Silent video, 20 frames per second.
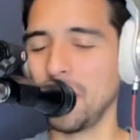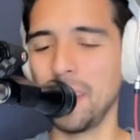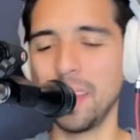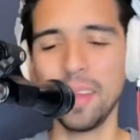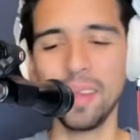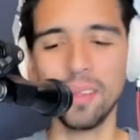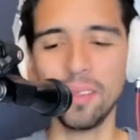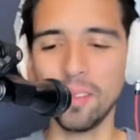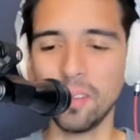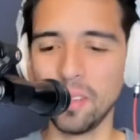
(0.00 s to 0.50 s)

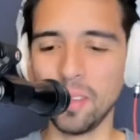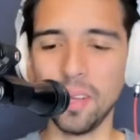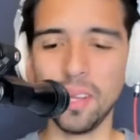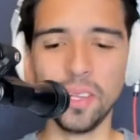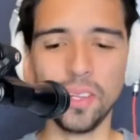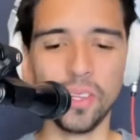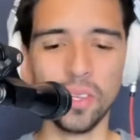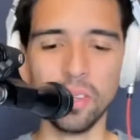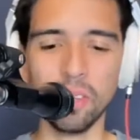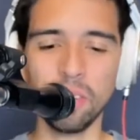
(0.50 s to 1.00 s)

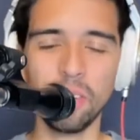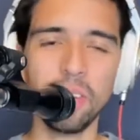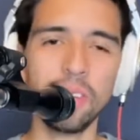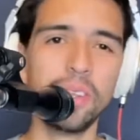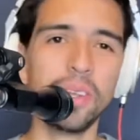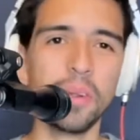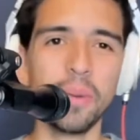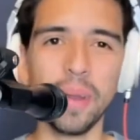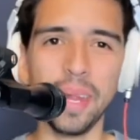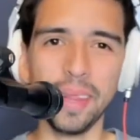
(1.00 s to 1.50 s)
Such
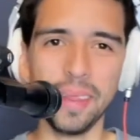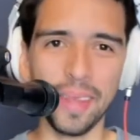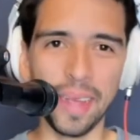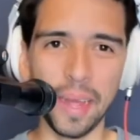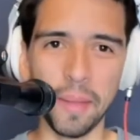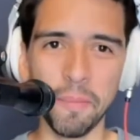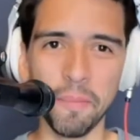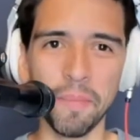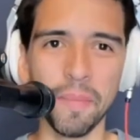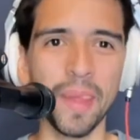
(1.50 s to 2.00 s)
a great
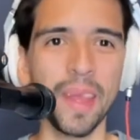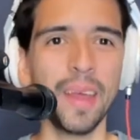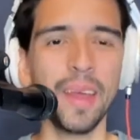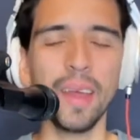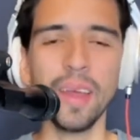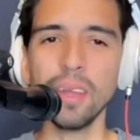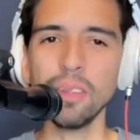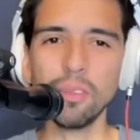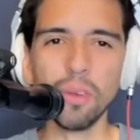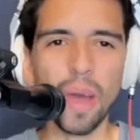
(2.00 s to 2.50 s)
time.
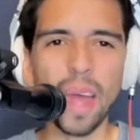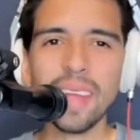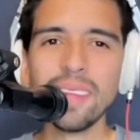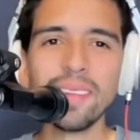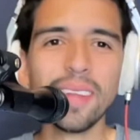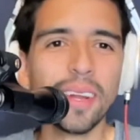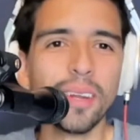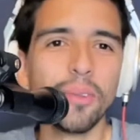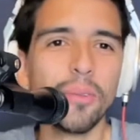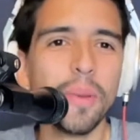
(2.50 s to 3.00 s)
So I
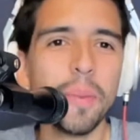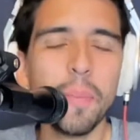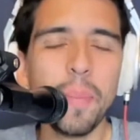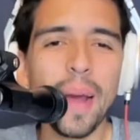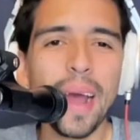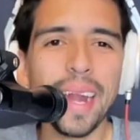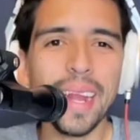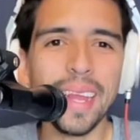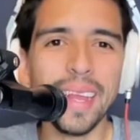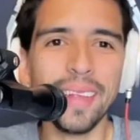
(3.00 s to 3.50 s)
started doing
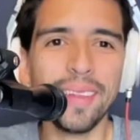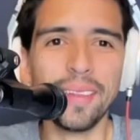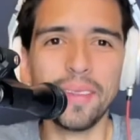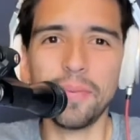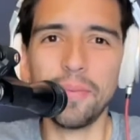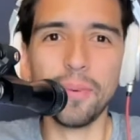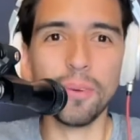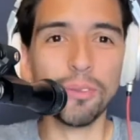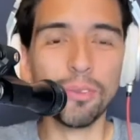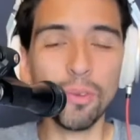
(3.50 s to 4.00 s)
parties
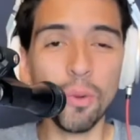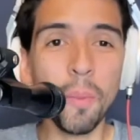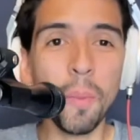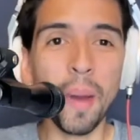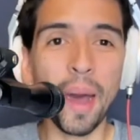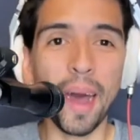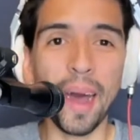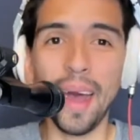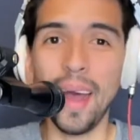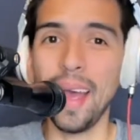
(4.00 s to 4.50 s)
for
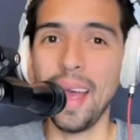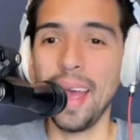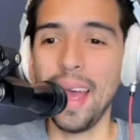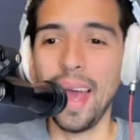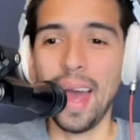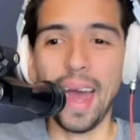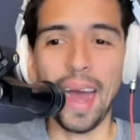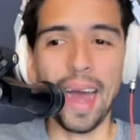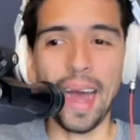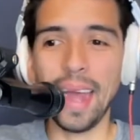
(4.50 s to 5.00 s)
Zumba.
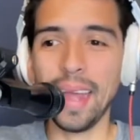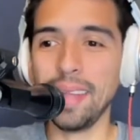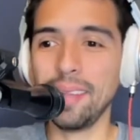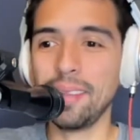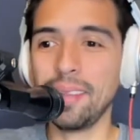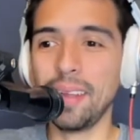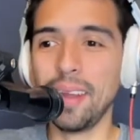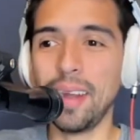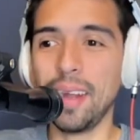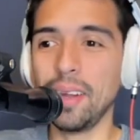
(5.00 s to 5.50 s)
I
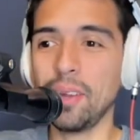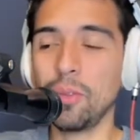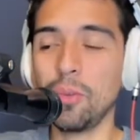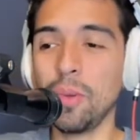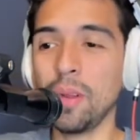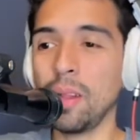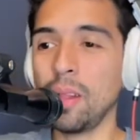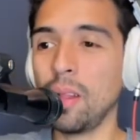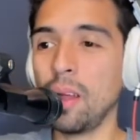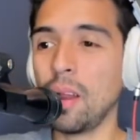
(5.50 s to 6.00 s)
started
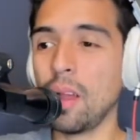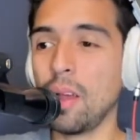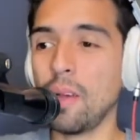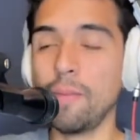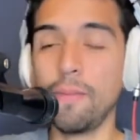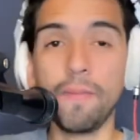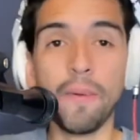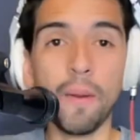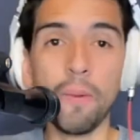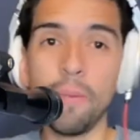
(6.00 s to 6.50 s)
doing a lot of
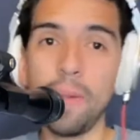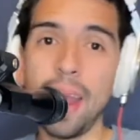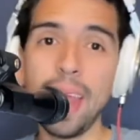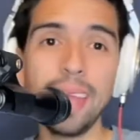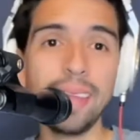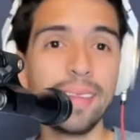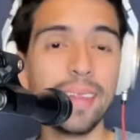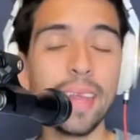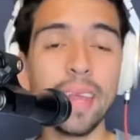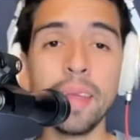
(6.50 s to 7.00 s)

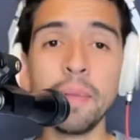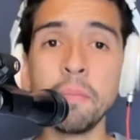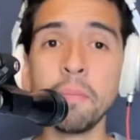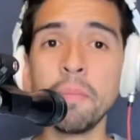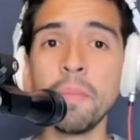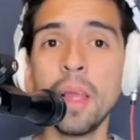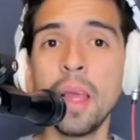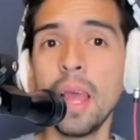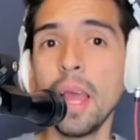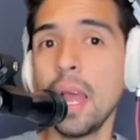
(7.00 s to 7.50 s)
fundraising,
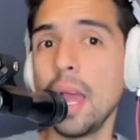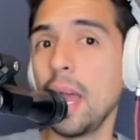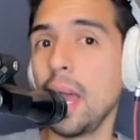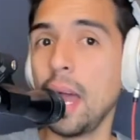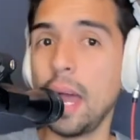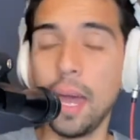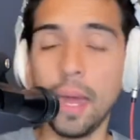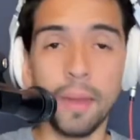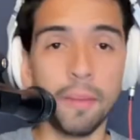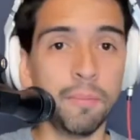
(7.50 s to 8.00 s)

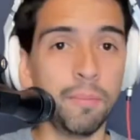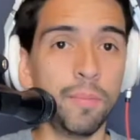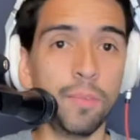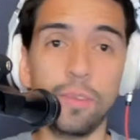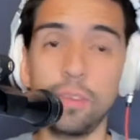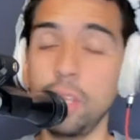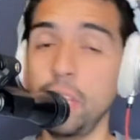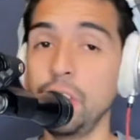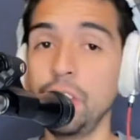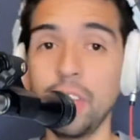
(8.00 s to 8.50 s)

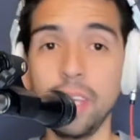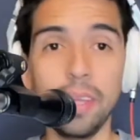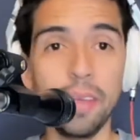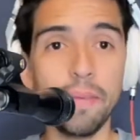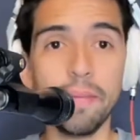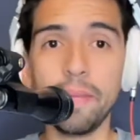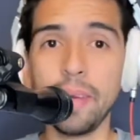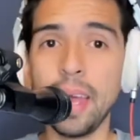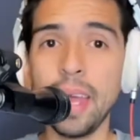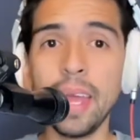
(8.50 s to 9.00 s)
CJ
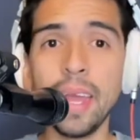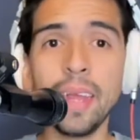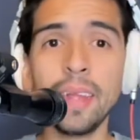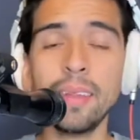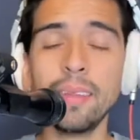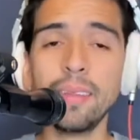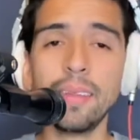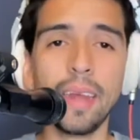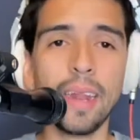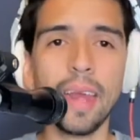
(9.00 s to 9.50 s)

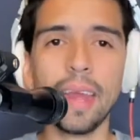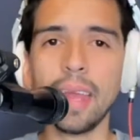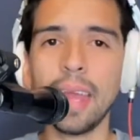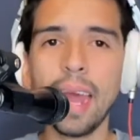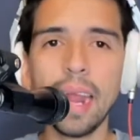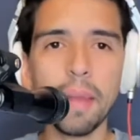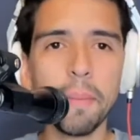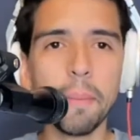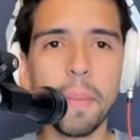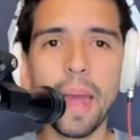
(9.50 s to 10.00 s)
events, and I
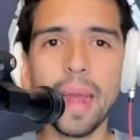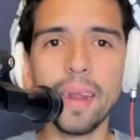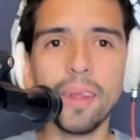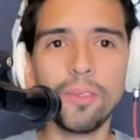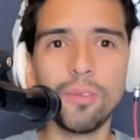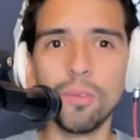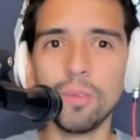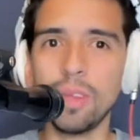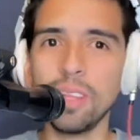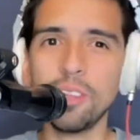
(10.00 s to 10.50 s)
got invited
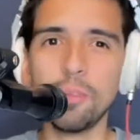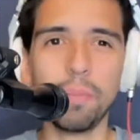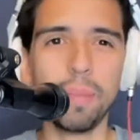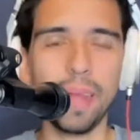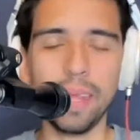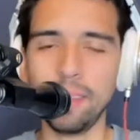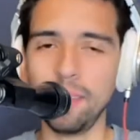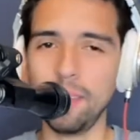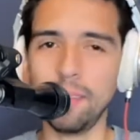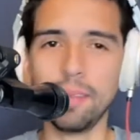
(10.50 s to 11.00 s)
to these
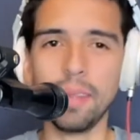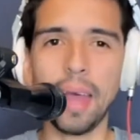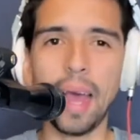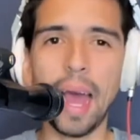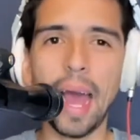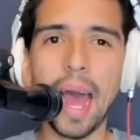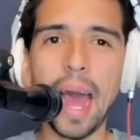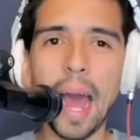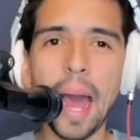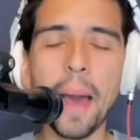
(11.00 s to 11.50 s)
places.
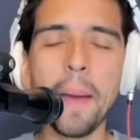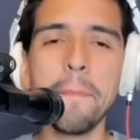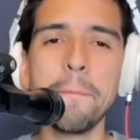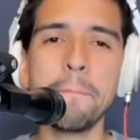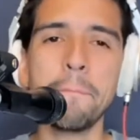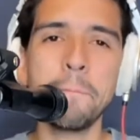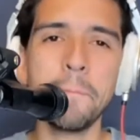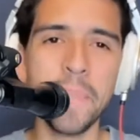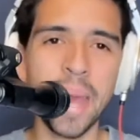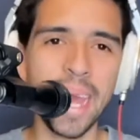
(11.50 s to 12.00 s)

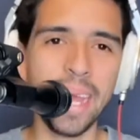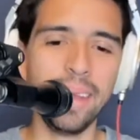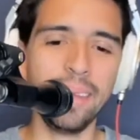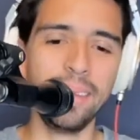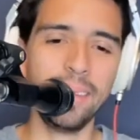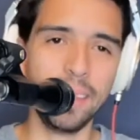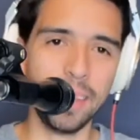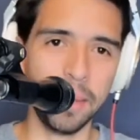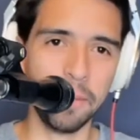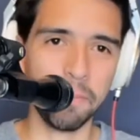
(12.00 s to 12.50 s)

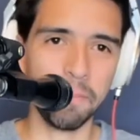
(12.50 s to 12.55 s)
Amazing.